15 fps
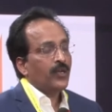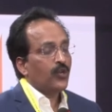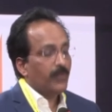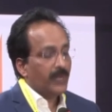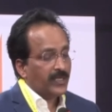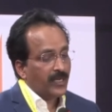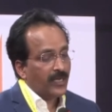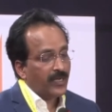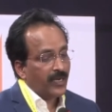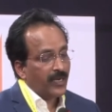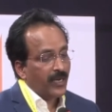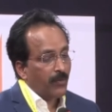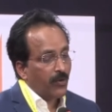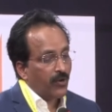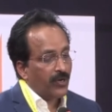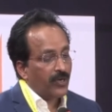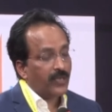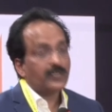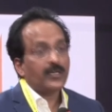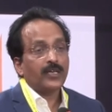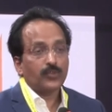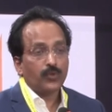human-centric
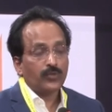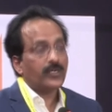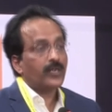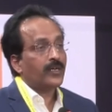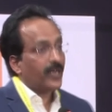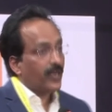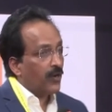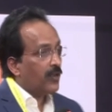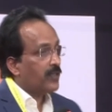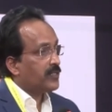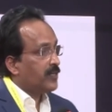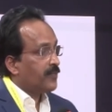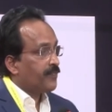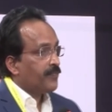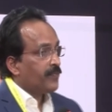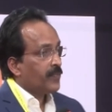laboratories and associate technology,